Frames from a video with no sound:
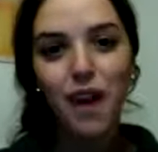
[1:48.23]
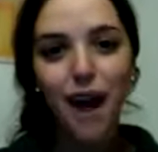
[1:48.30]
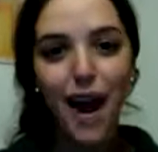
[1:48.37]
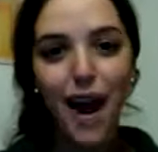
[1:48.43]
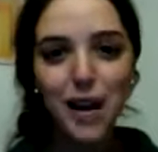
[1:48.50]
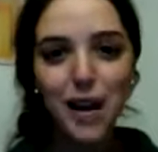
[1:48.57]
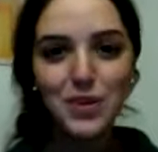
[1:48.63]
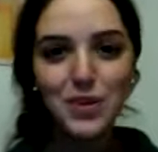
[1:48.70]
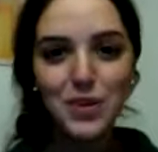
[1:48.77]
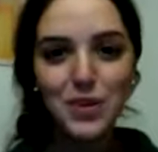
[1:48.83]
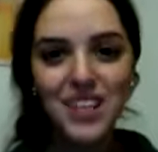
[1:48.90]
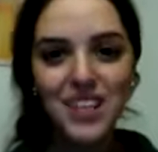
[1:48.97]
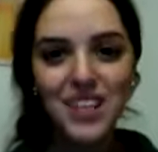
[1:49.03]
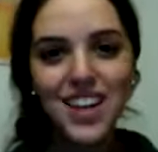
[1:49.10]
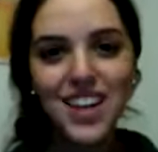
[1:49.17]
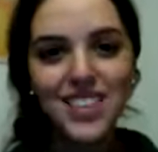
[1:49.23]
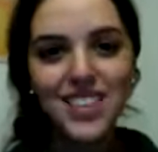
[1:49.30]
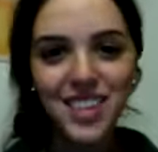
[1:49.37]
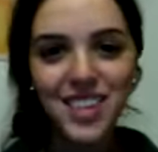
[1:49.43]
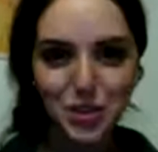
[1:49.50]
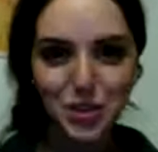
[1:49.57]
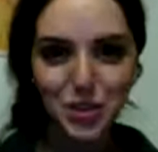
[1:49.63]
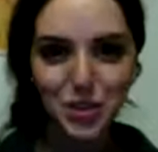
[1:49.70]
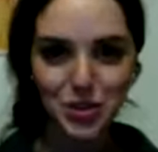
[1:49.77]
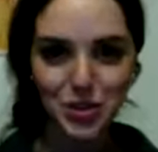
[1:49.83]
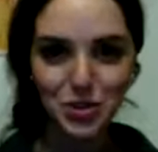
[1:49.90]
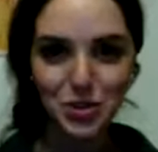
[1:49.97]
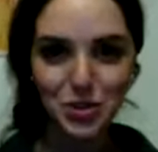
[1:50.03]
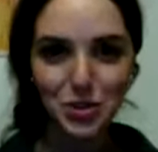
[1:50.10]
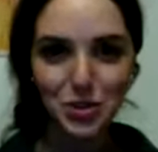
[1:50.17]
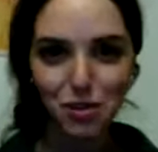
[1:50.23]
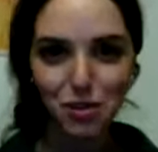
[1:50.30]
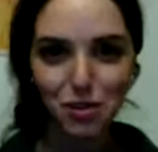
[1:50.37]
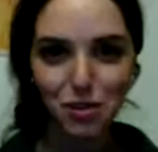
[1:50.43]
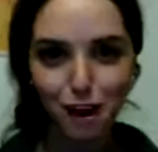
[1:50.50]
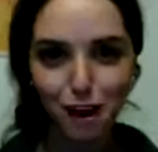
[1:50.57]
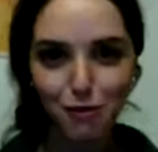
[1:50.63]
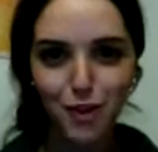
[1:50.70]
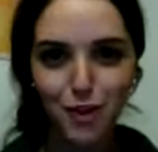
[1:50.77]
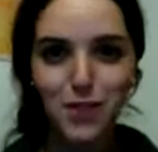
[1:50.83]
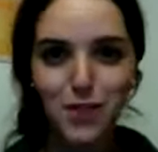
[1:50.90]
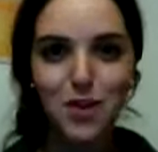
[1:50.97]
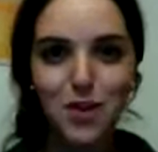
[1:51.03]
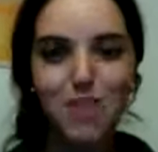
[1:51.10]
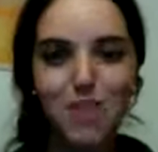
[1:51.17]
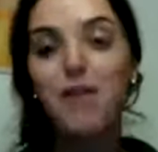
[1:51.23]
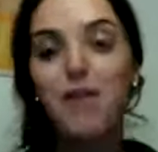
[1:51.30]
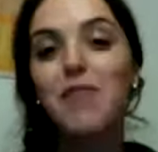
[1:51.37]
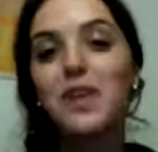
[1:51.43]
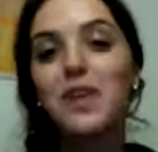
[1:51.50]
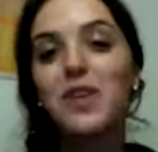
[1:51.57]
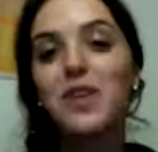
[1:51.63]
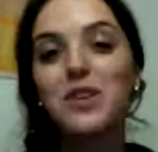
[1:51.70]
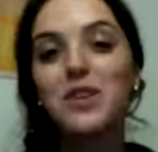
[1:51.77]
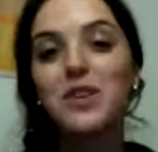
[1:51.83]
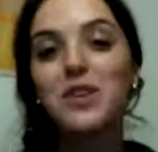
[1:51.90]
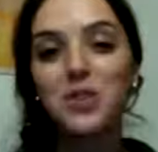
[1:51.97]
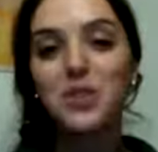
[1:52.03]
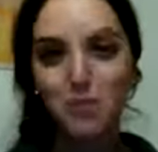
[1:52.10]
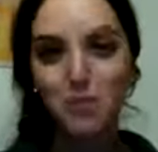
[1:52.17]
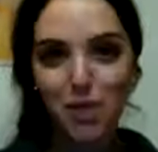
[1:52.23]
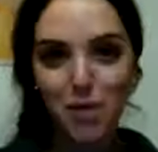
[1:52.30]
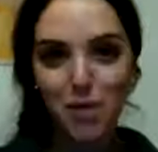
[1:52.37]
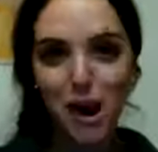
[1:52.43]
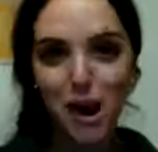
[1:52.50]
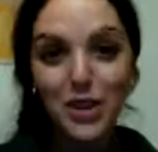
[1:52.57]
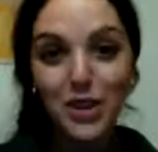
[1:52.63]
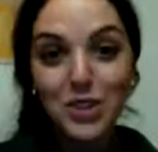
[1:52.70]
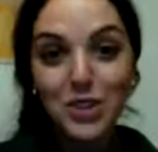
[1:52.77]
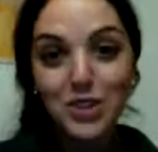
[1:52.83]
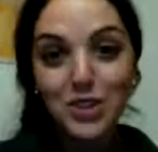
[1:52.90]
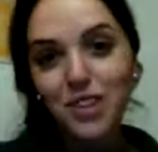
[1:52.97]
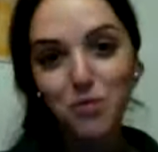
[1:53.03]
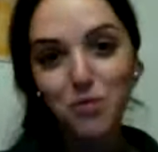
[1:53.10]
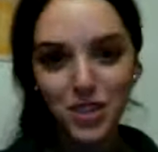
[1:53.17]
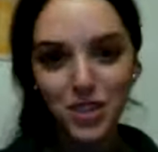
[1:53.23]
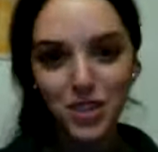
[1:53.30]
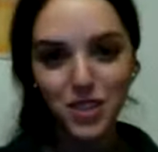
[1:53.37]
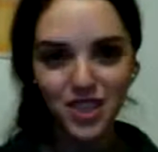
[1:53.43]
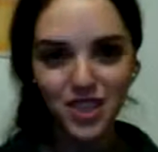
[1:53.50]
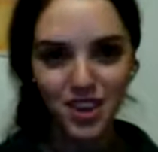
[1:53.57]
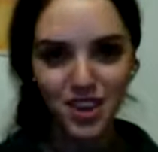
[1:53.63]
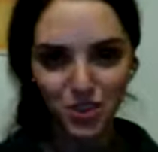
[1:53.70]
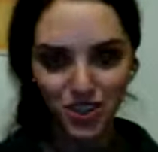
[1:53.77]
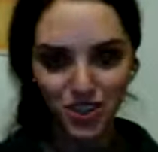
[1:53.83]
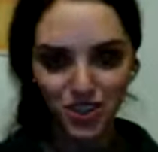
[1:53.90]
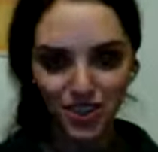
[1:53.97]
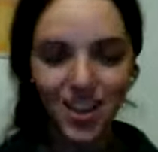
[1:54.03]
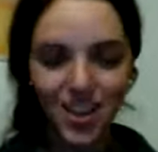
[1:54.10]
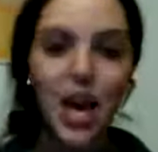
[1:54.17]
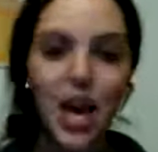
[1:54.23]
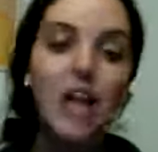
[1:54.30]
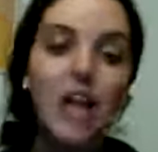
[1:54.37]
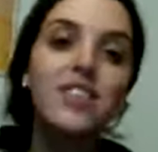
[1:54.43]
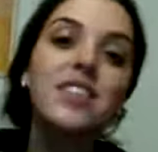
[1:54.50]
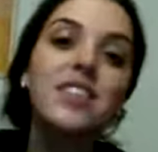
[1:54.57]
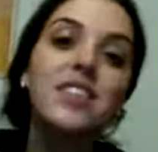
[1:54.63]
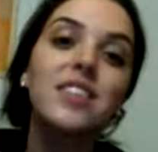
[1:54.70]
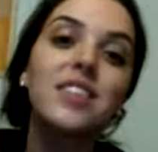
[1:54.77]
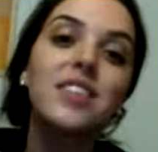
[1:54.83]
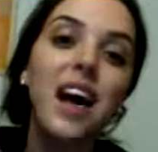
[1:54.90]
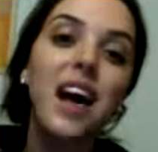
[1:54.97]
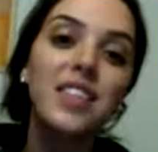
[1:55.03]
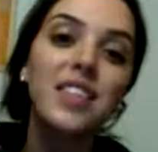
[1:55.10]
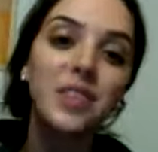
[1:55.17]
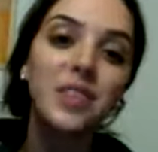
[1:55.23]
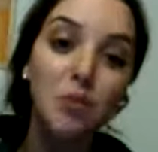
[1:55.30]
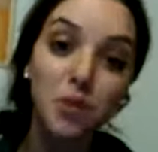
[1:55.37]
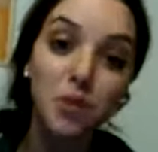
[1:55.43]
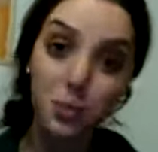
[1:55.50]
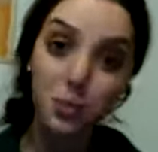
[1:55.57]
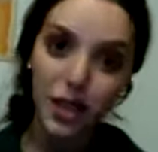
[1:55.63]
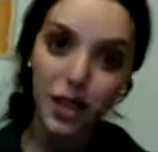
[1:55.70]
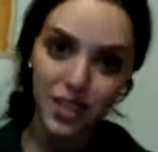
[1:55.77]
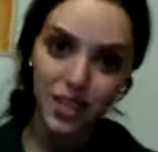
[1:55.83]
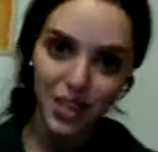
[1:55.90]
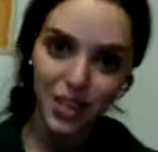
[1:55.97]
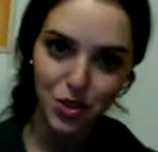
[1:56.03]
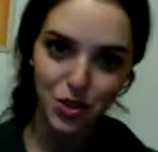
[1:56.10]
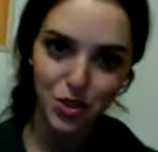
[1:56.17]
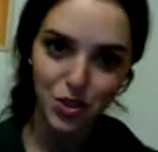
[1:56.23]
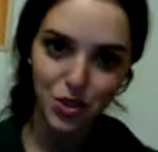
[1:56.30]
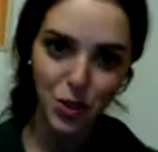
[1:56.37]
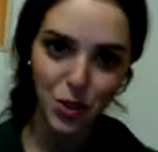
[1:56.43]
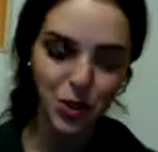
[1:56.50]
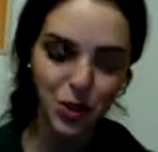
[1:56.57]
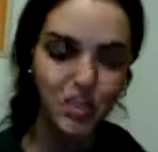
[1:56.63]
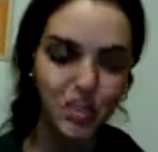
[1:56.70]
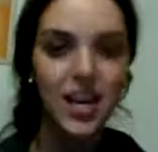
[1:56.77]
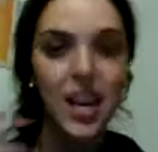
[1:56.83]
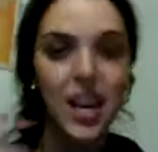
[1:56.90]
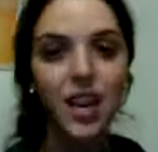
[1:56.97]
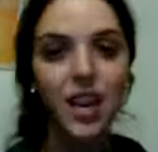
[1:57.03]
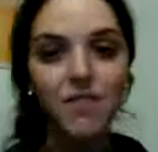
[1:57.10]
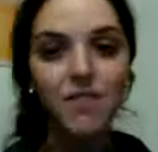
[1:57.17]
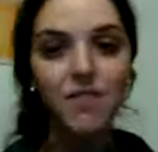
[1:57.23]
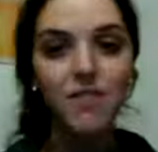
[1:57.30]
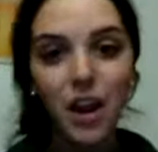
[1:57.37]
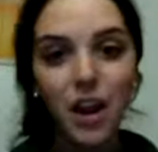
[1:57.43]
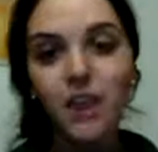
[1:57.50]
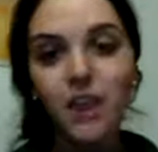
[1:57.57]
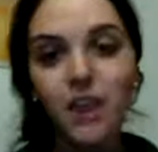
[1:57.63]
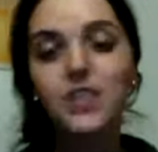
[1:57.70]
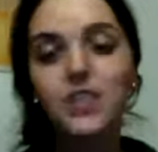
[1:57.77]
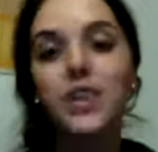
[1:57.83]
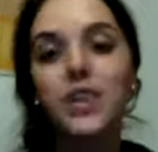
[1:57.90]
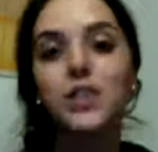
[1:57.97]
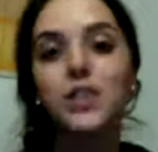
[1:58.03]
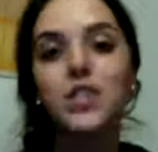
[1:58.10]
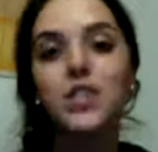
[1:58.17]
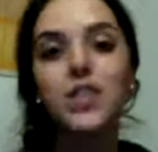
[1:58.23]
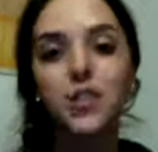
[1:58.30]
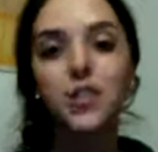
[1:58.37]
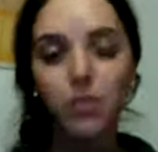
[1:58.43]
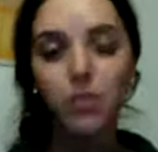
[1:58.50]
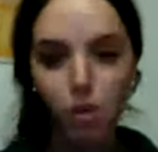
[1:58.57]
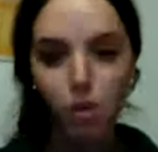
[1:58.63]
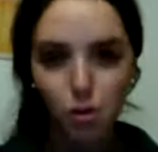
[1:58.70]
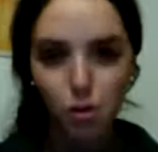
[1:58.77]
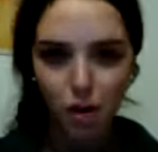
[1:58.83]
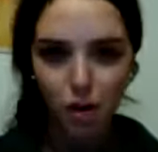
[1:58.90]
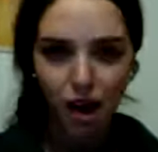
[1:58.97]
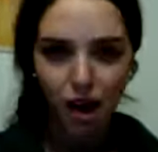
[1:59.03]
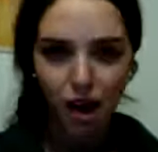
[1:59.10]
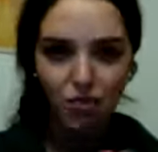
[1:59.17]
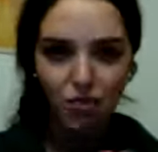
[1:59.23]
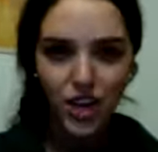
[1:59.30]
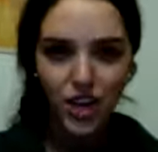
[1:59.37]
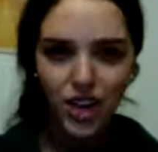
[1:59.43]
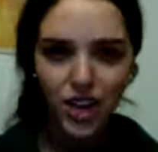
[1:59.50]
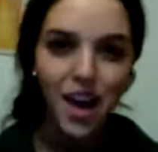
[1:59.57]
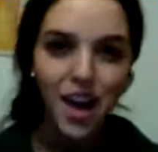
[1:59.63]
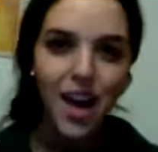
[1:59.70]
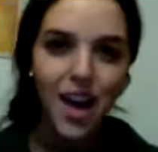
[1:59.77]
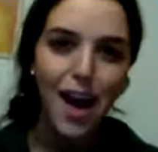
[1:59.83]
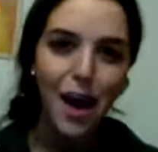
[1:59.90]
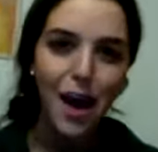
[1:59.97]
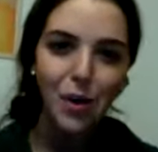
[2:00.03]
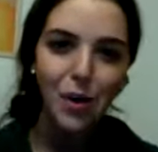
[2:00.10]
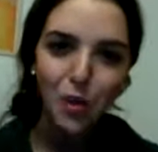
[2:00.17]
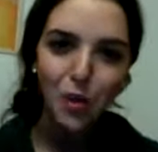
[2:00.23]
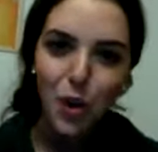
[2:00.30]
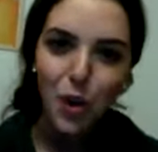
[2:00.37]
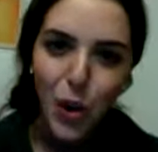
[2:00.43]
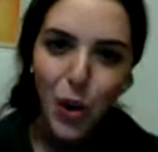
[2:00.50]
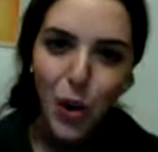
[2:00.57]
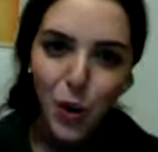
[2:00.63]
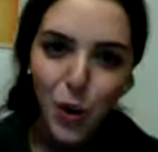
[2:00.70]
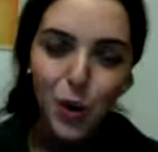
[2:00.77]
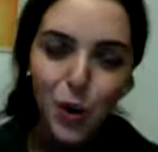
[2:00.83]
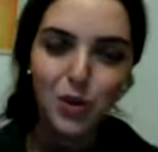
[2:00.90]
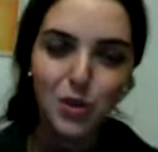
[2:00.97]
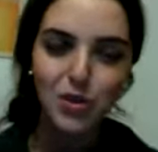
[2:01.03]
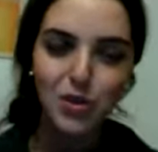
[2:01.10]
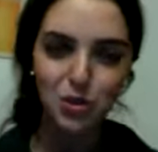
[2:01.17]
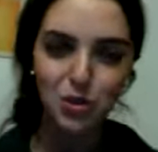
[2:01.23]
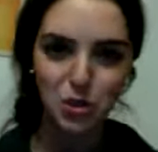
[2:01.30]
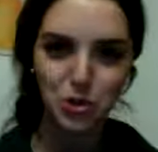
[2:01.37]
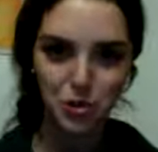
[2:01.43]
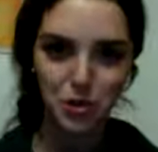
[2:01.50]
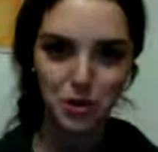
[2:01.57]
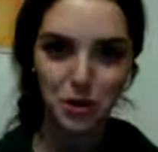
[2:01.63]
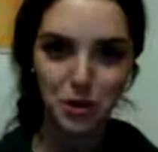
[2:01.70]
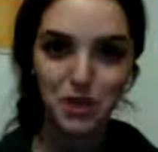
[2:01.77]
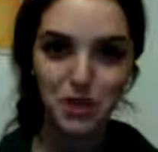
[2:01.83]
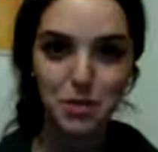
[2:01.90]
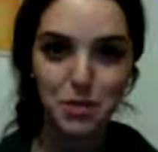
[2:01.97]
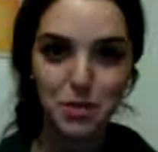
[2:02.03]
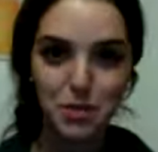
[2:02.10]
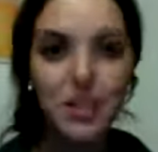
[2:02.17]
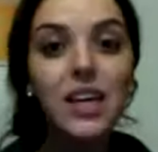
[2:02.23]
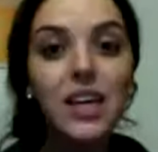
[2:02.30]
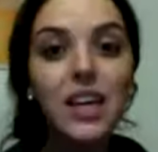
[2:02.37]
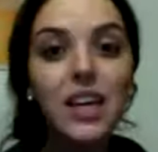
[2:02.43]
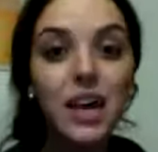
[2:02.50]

I also attended an international youth conference with my peers from 114 countries to discuss the most pressing issues in our world today: environmental degradation, global poverty, health, corporate social responsibility,